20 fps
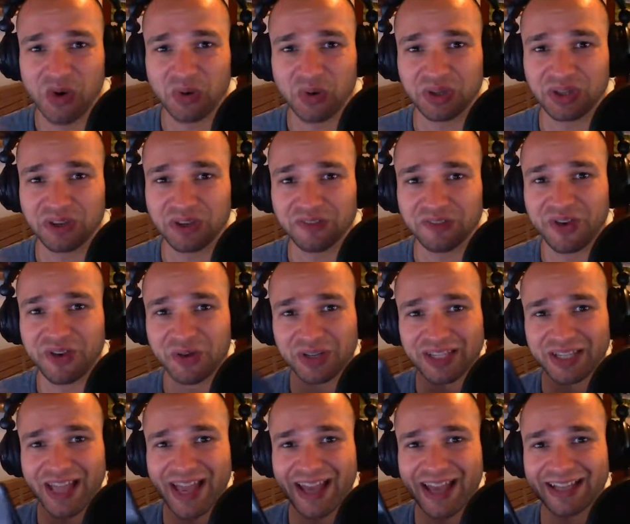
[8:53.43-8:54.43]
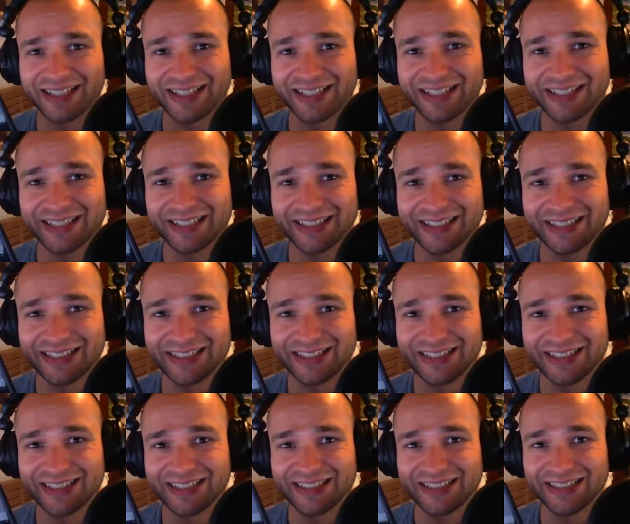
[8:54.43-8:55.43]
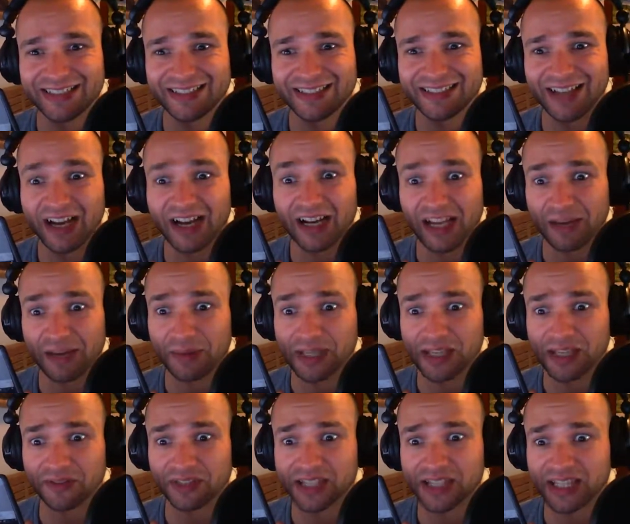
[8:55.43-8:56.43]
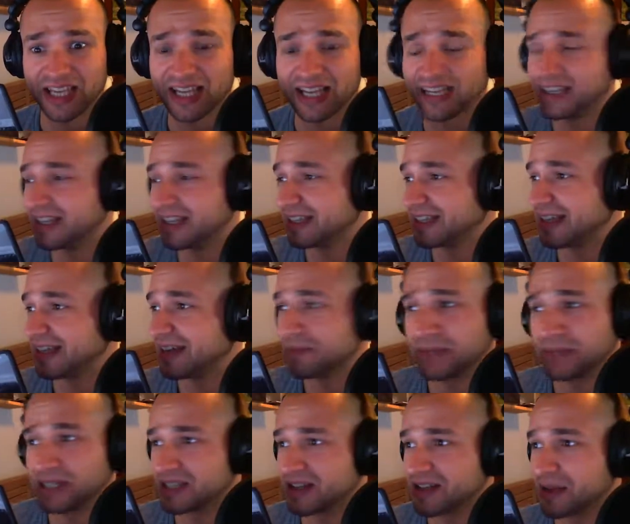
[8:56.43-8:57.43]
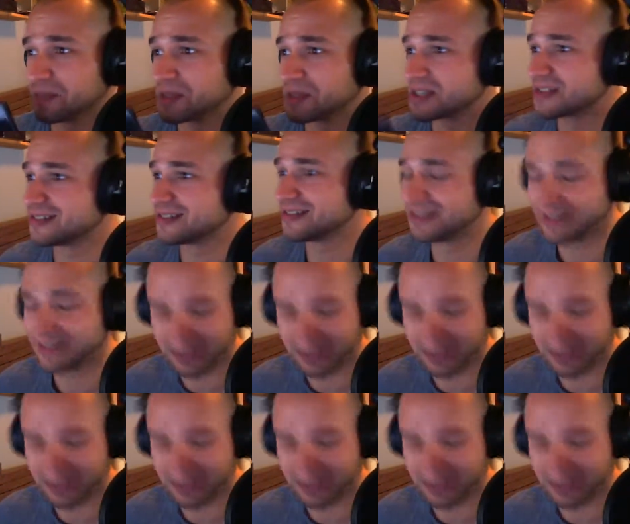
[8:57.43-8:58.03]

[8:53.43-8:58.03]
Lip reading: With your phone in the hand. I'm going to hit myself with this again. I'm going to stop this.